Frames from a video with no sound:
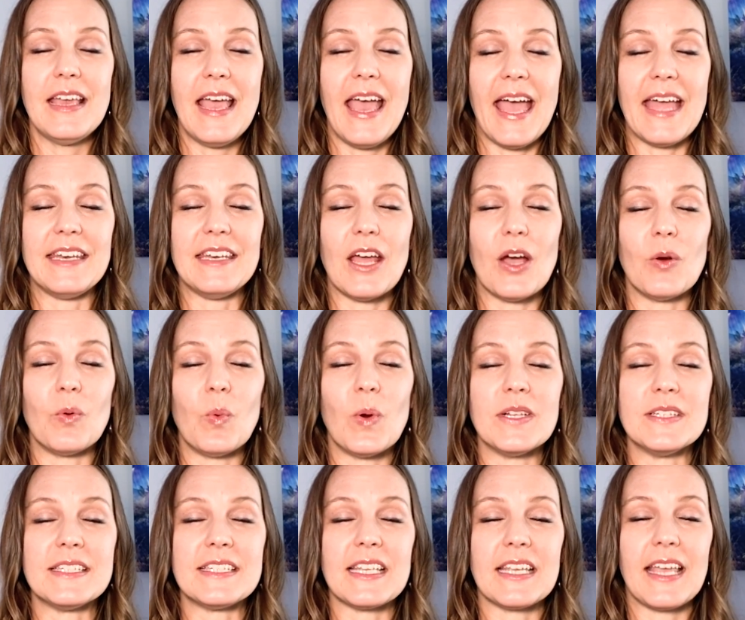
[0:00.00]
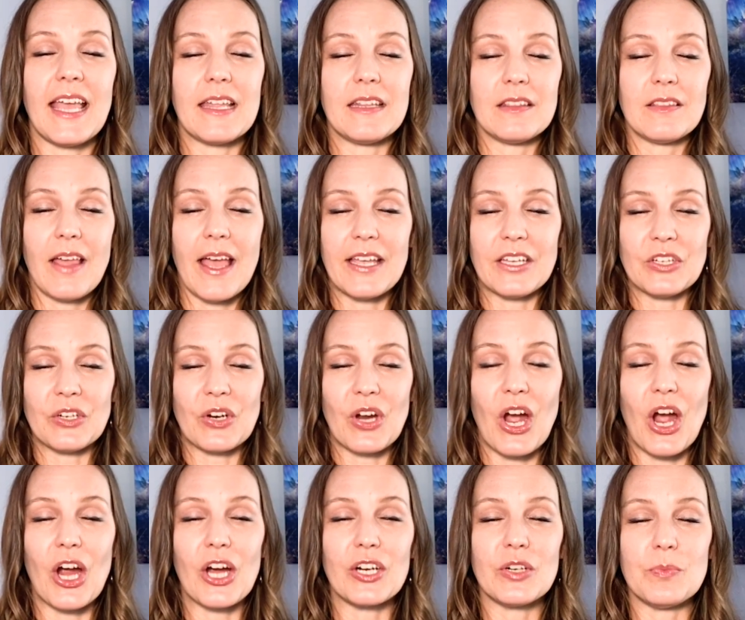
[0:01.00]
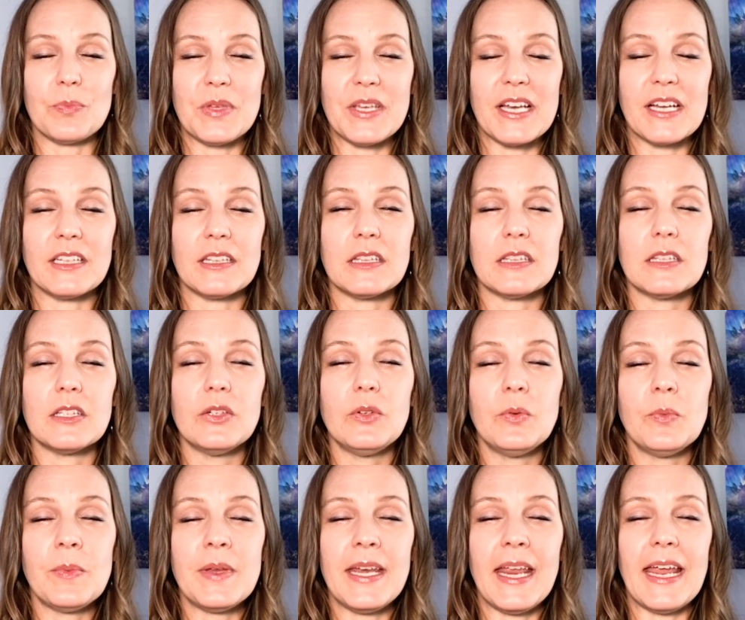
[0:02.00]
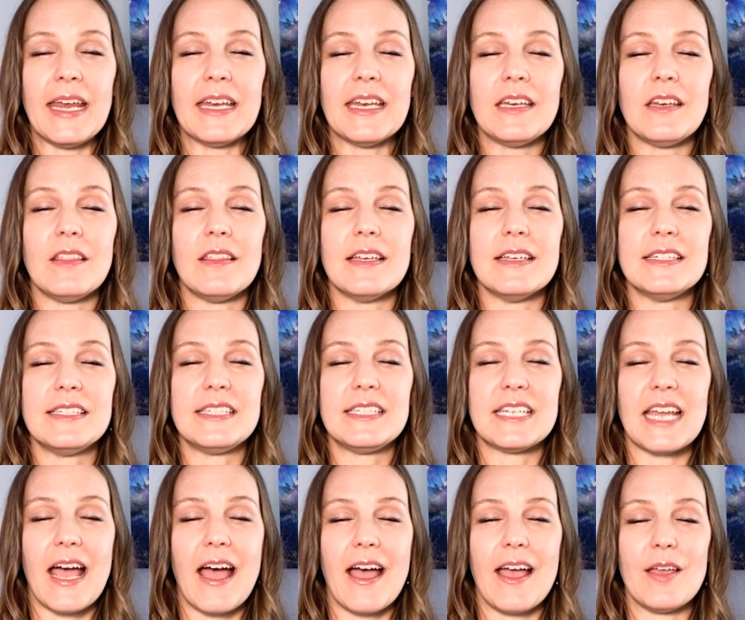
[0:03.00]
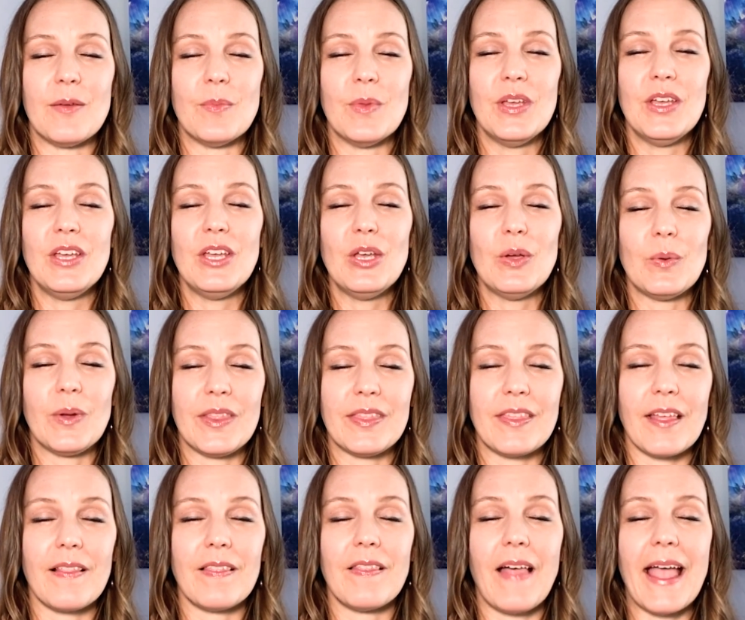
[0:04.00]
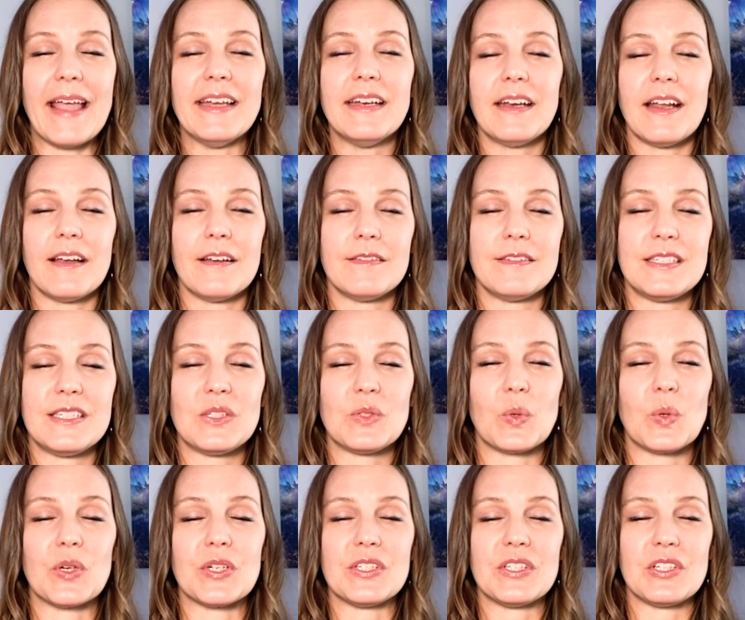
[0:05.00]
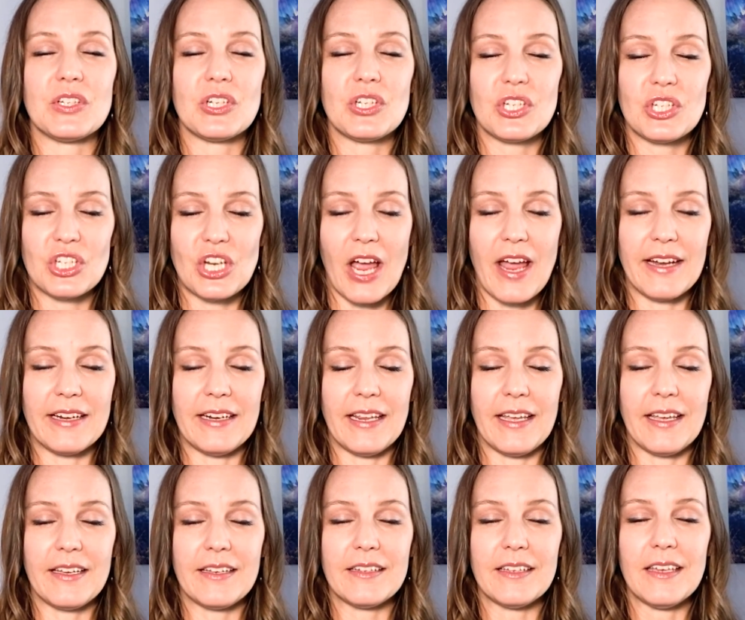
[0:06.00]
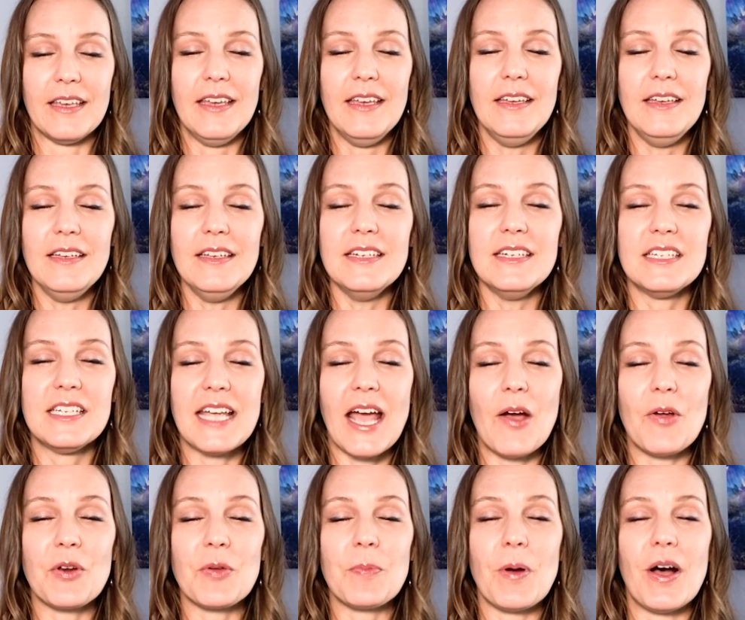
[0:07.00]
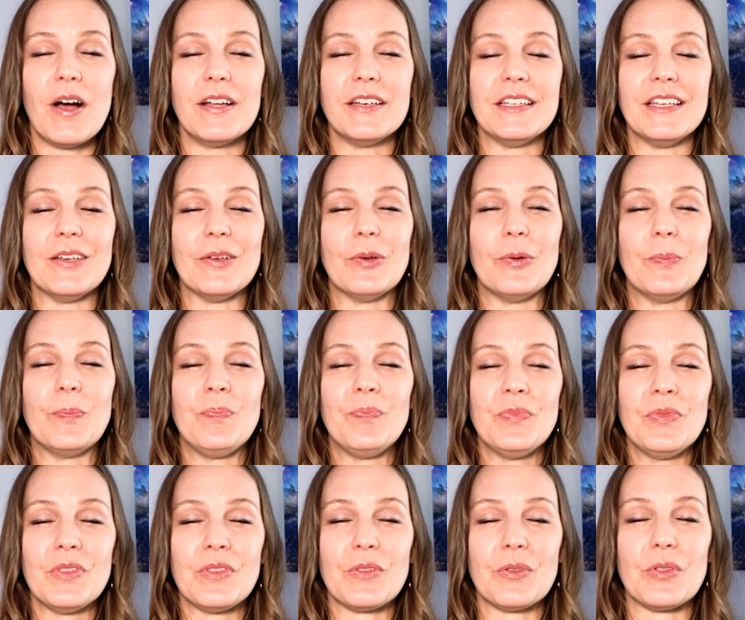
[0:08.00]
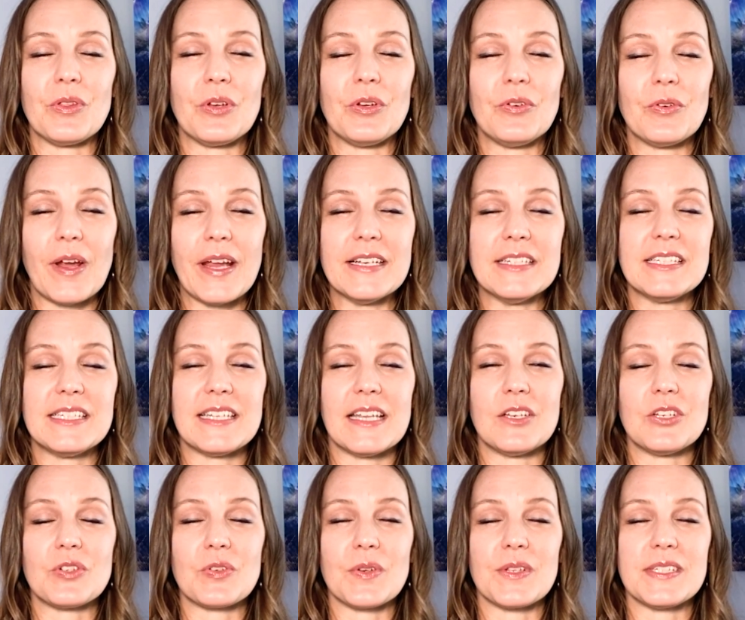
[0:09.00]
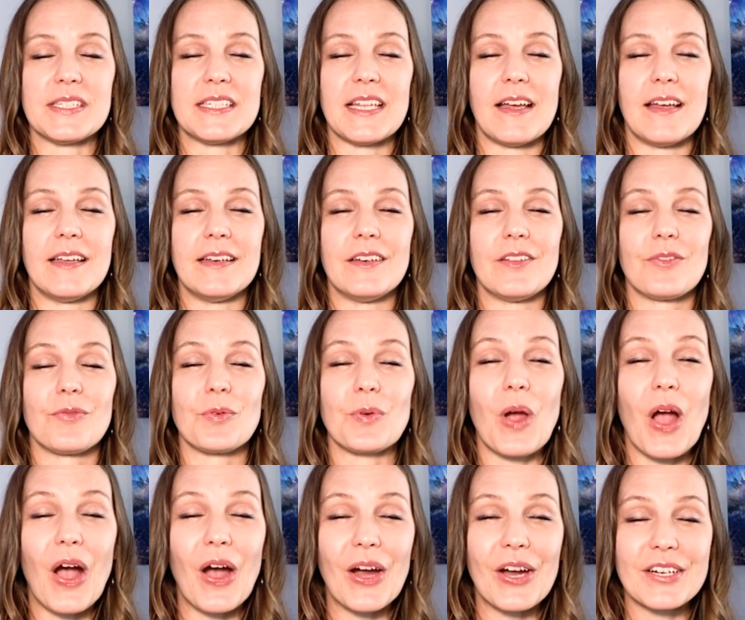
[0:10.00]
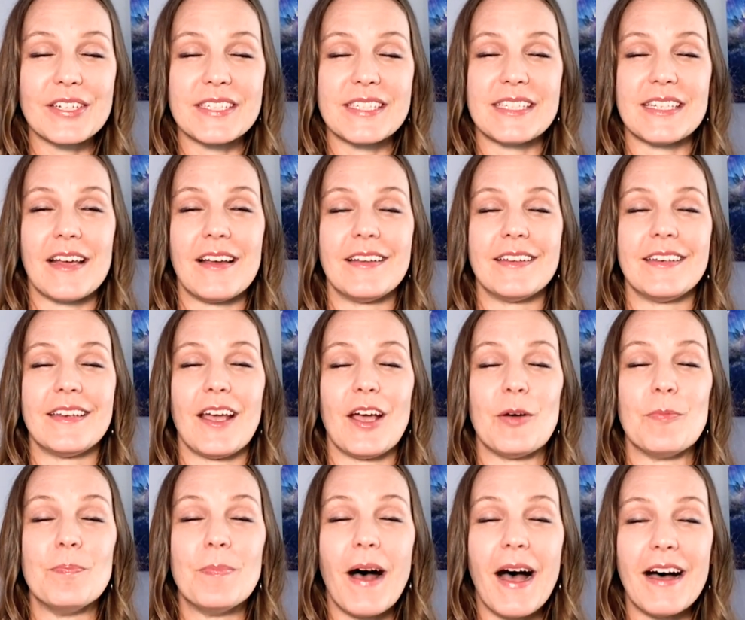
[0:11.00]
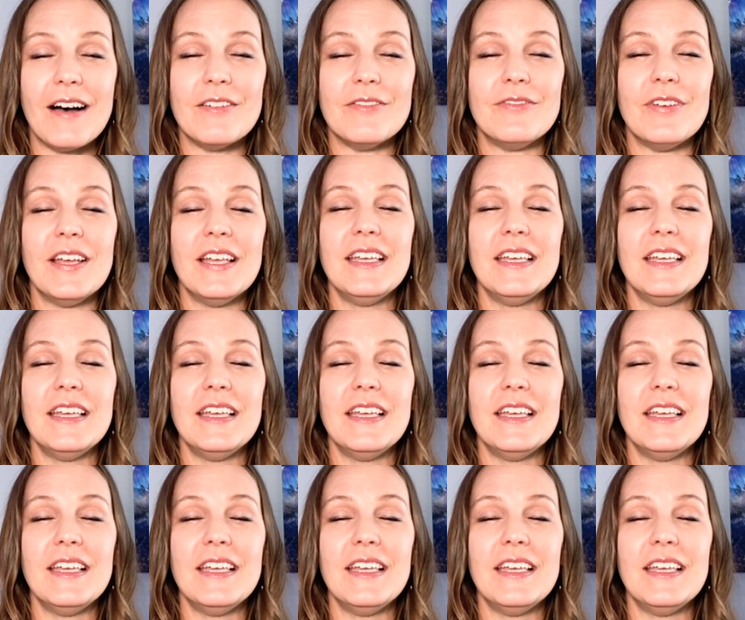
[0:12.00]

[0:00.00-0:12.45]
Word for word: And now, once again, let your heart be illuminated this time with the light of Source shining down upon you through the great central sun, through our sun above.